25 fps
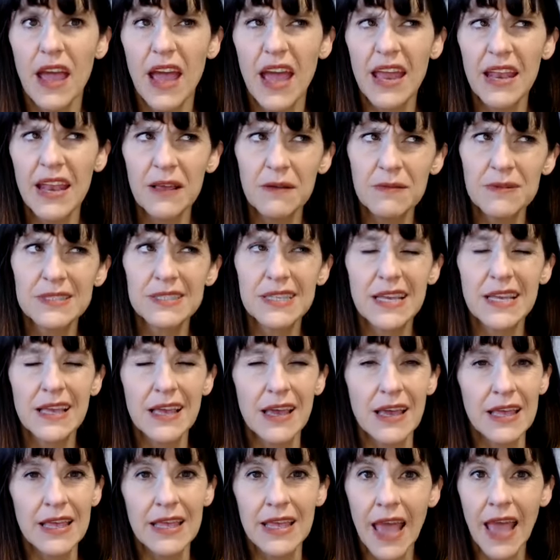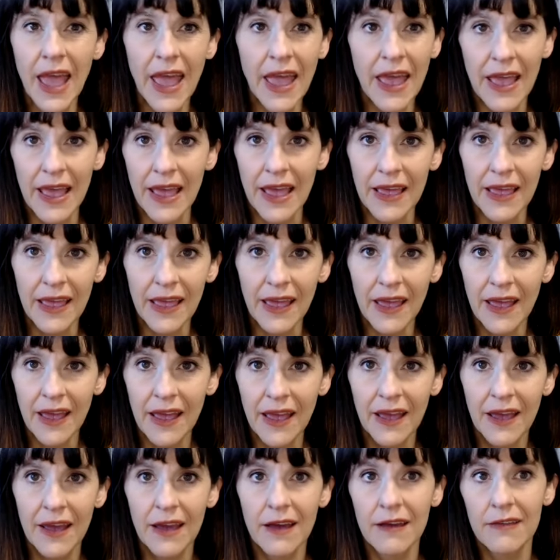And it was like, yay,
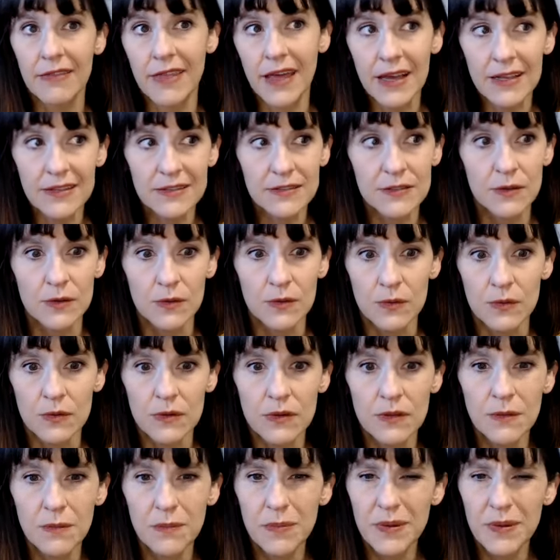that's cool.